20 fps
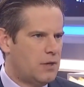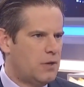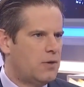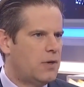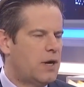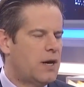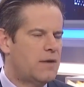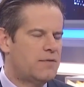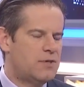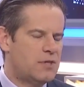You
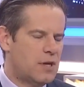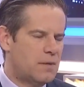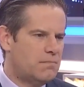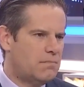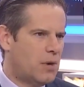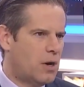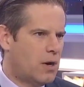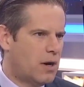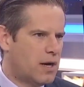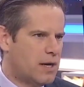could have some
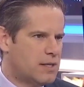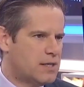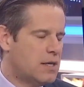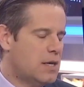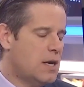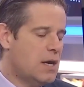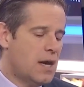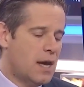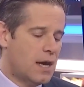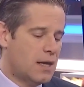markets,
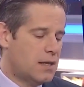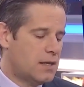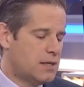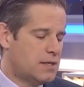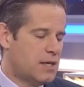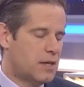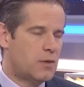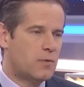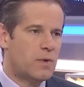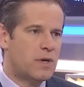and like I
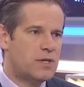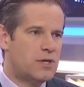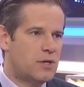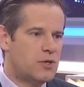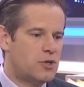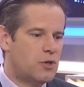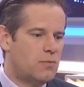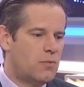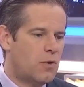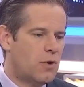said, the
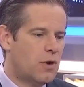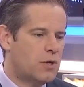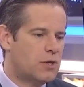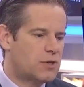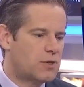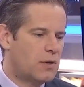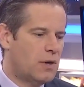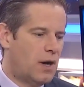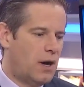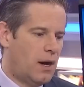residential
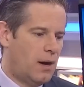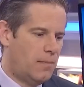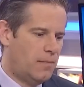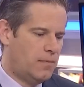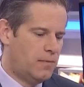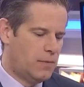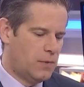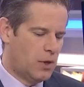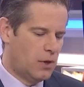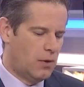mortgage,
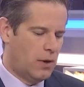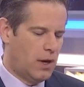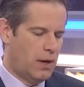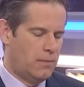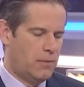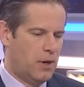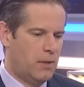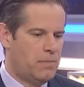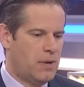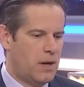I'm
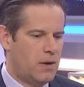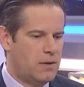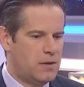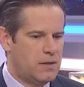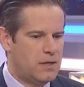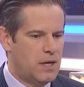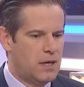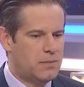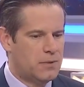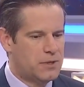not pounding the
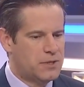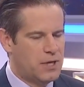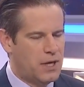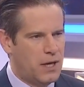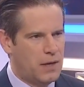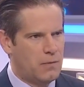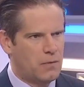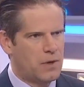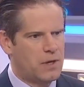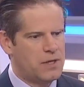table
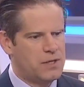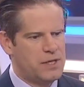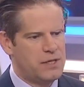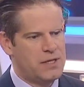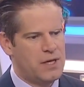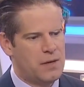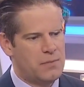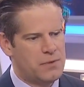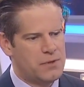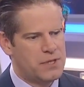saying we're going to see
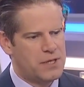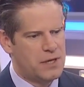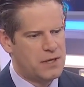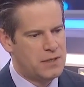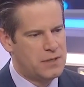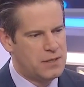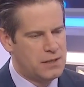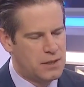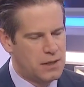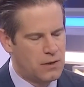
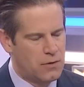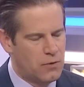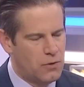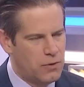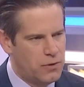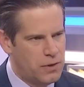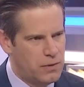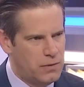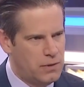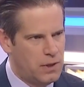10%
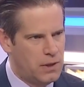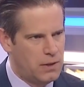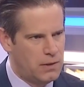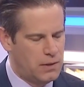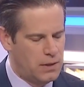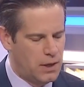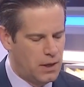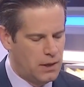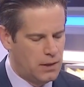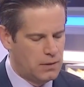growth
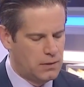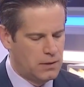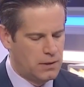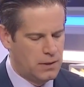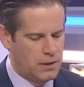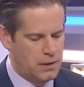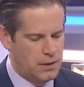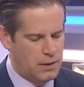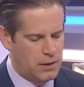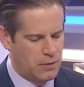
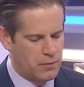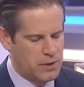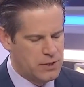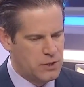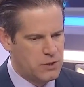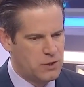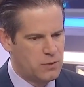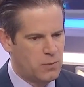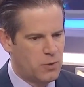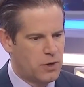in
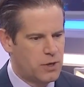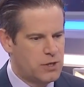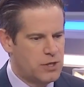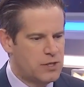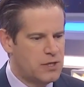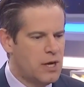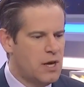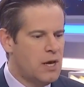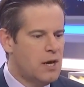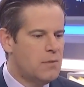residential
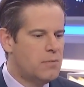mortgages,